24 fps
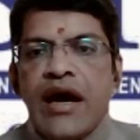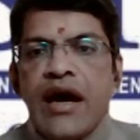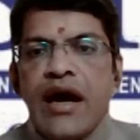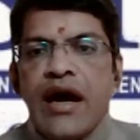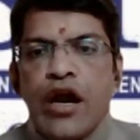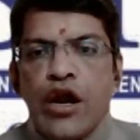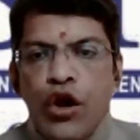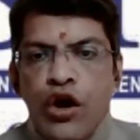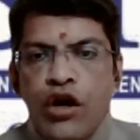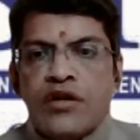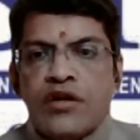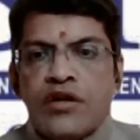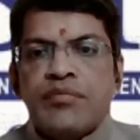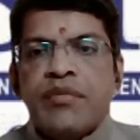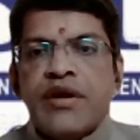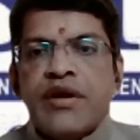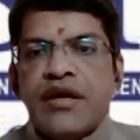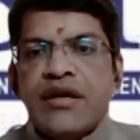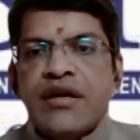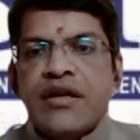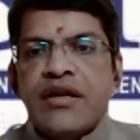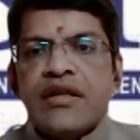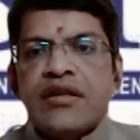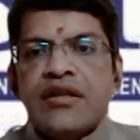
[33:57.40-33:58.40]

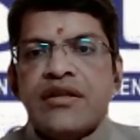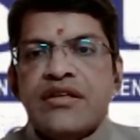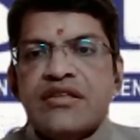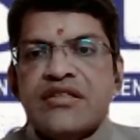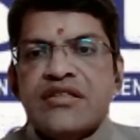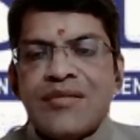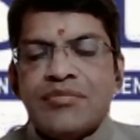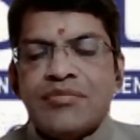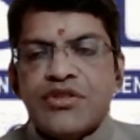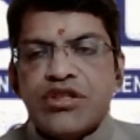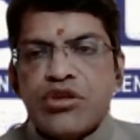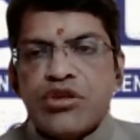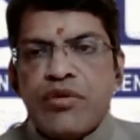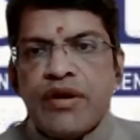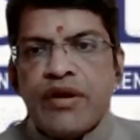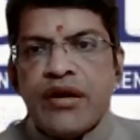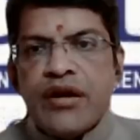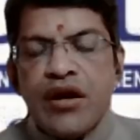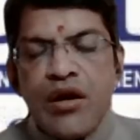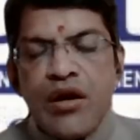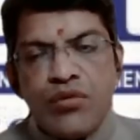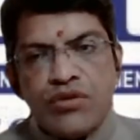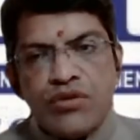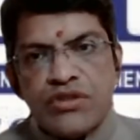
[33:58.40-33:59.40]
allotment in the subsequent
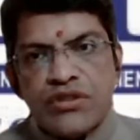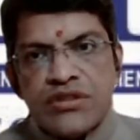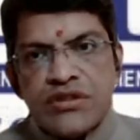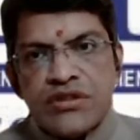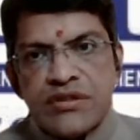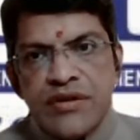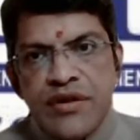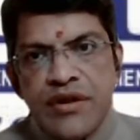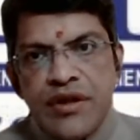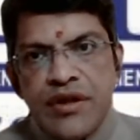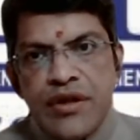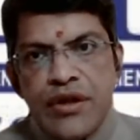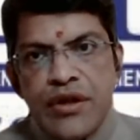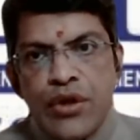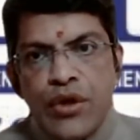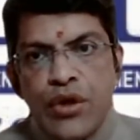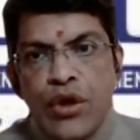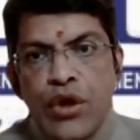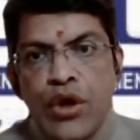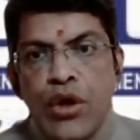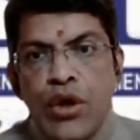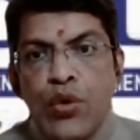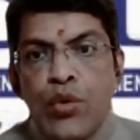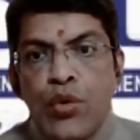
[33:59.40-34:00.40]
rounds.
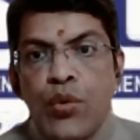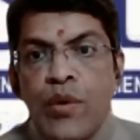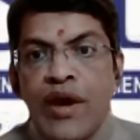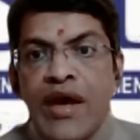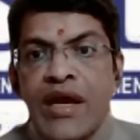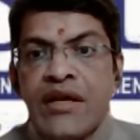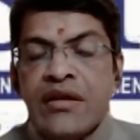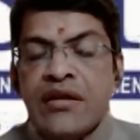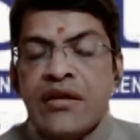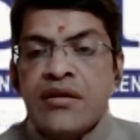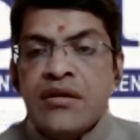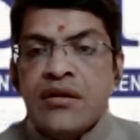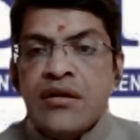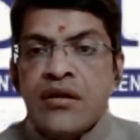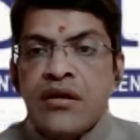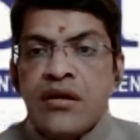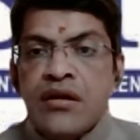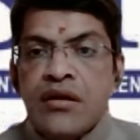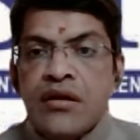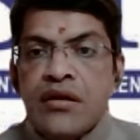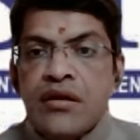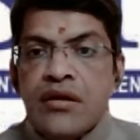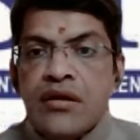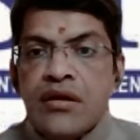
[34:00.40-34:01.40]
When,
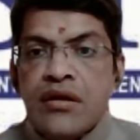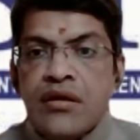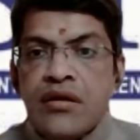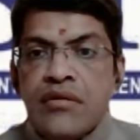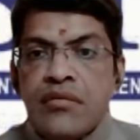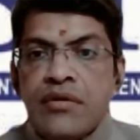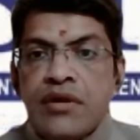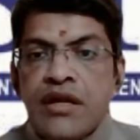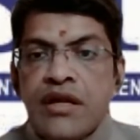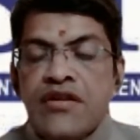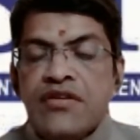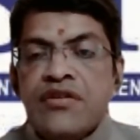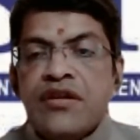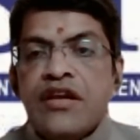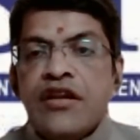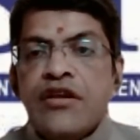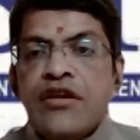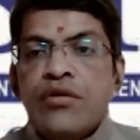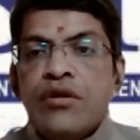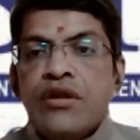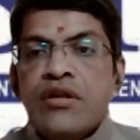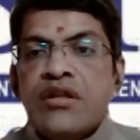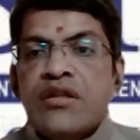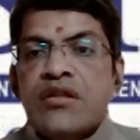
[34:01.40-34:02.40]
let's say
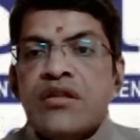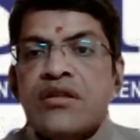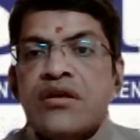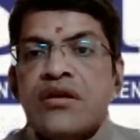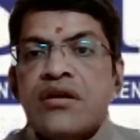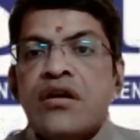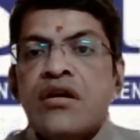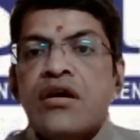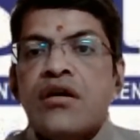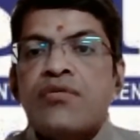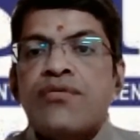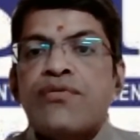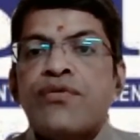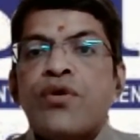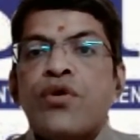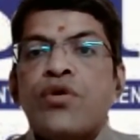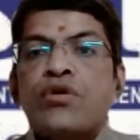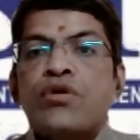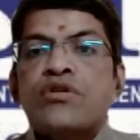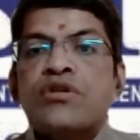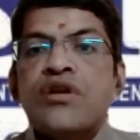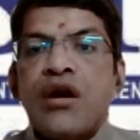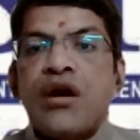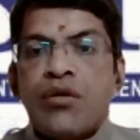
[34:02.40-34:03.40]
during the third or
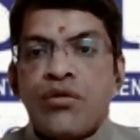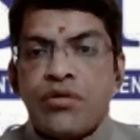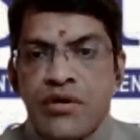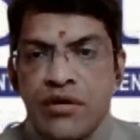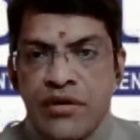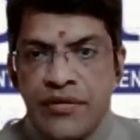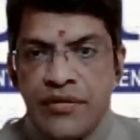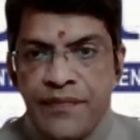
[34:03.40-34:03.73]
fourth round,